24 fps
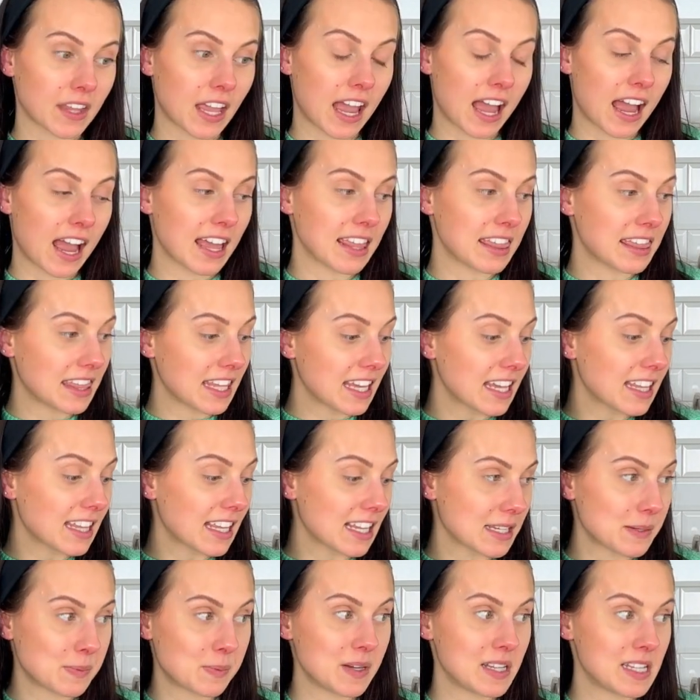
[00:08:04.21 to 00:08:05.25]
I think
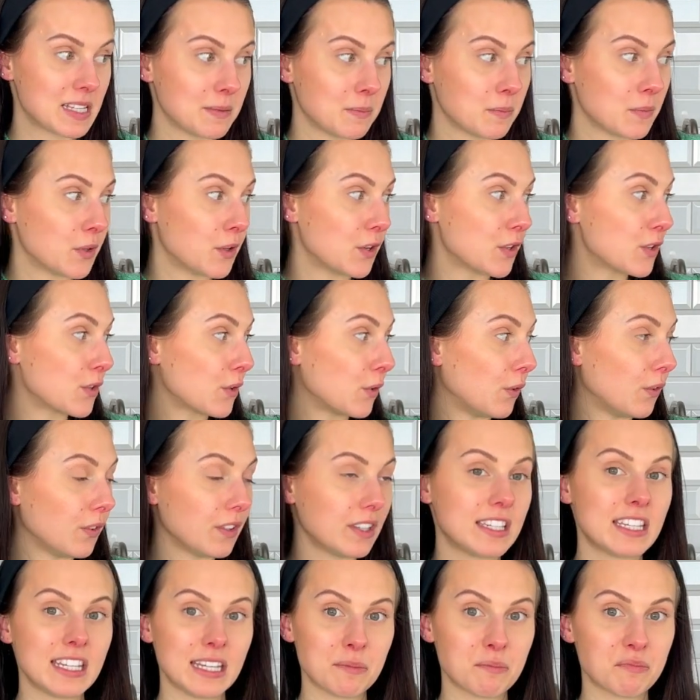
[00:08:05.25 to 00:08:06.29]
that's pretty much all the
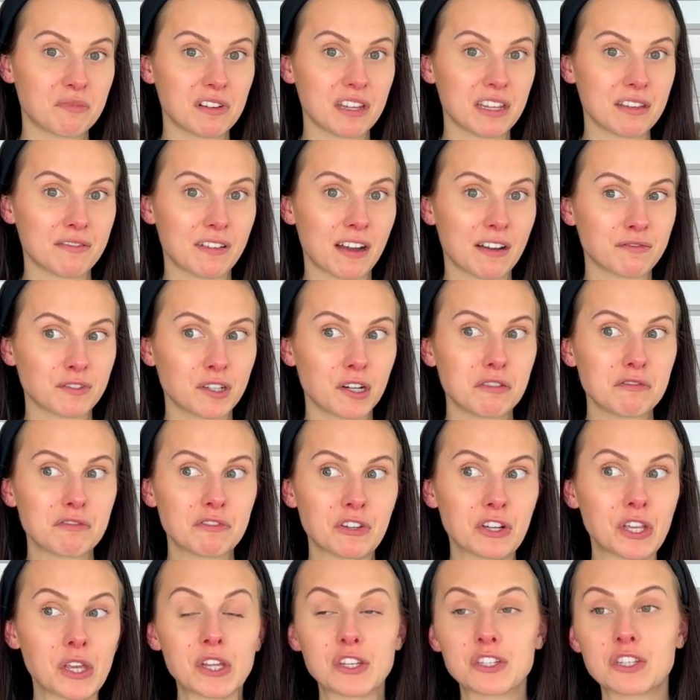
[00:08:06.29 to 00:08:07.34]
debrief I've got for
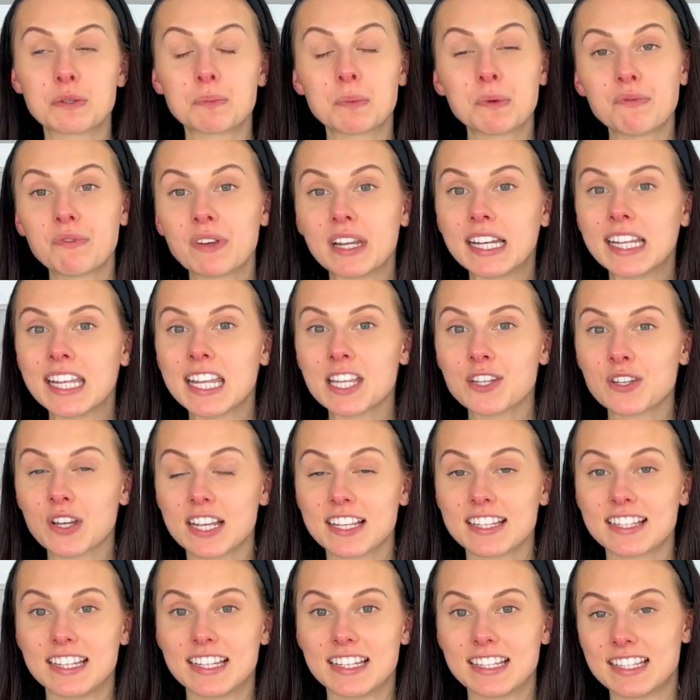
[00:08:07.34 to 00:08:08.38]
you. It's just been really
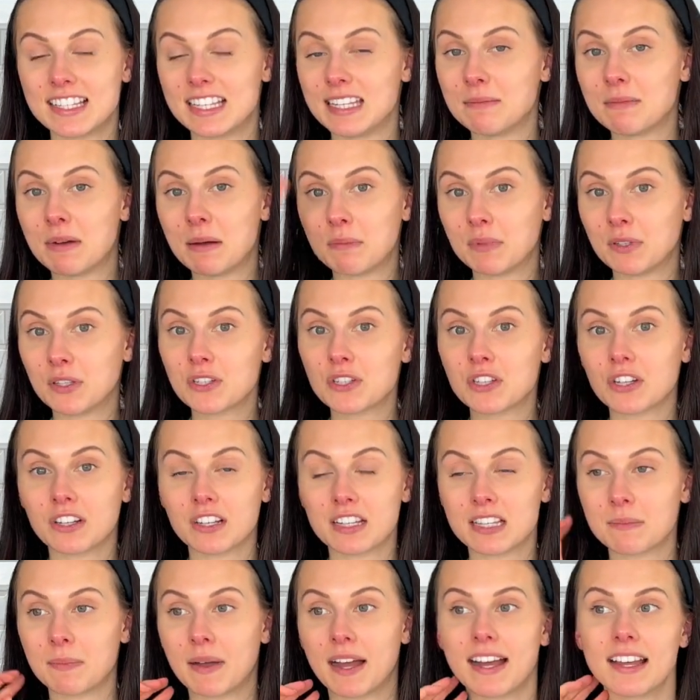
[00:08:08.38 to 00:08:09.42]
interesting to see my blood sugar
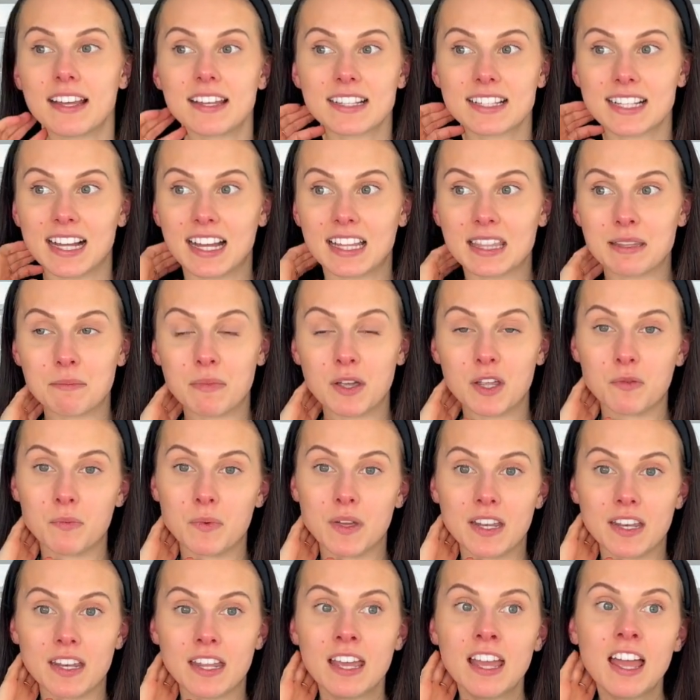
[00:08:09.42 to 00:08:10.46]
spikes at the
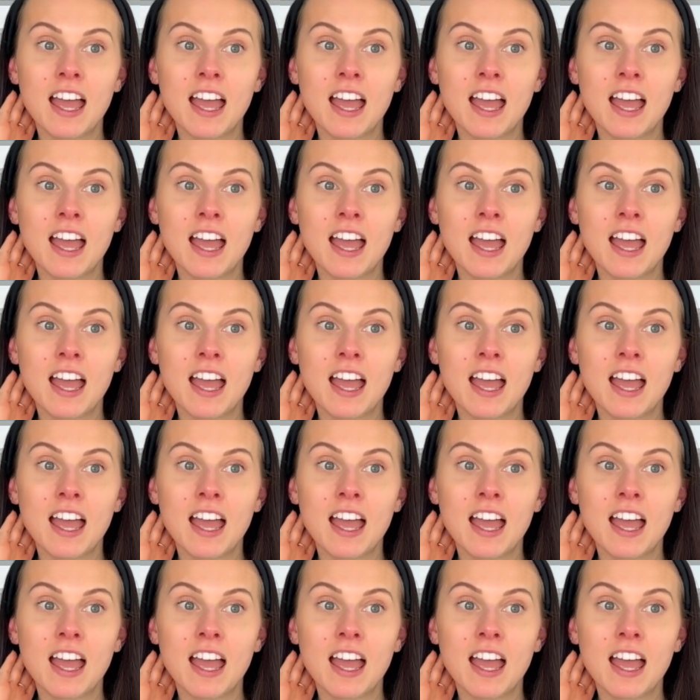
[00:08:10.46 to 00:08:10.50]
moment.